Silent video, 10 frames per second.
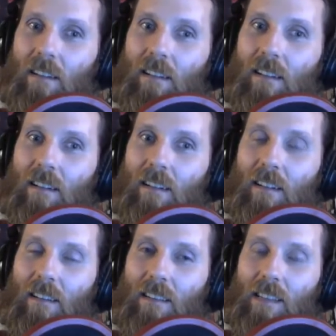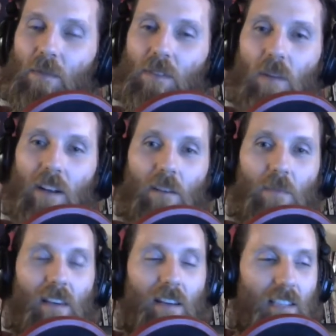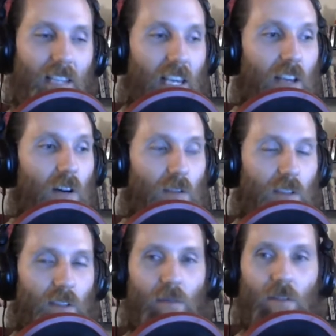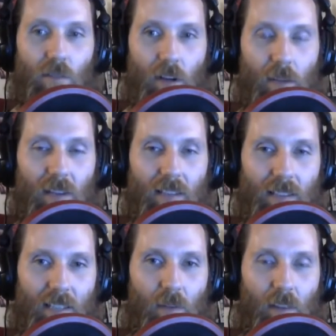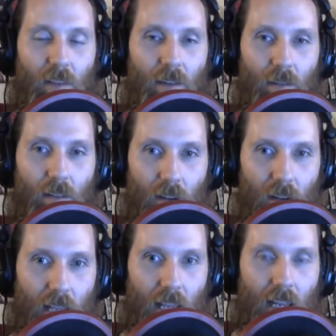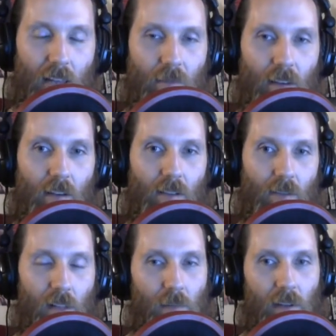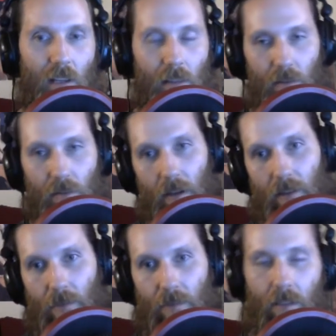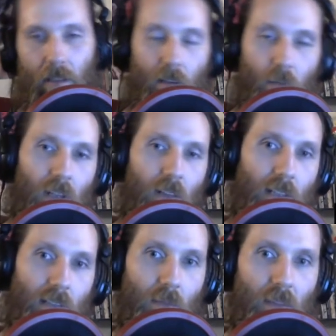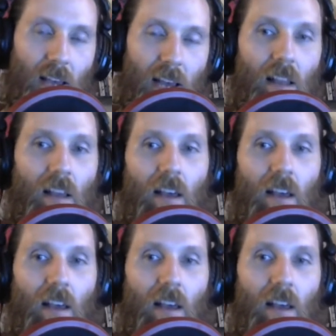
Yes. This was weird because he goes to the truck because that's where they found Connie and he figures, oh, I'm going to get in the truck. Something's going to kill me and that's going to be that.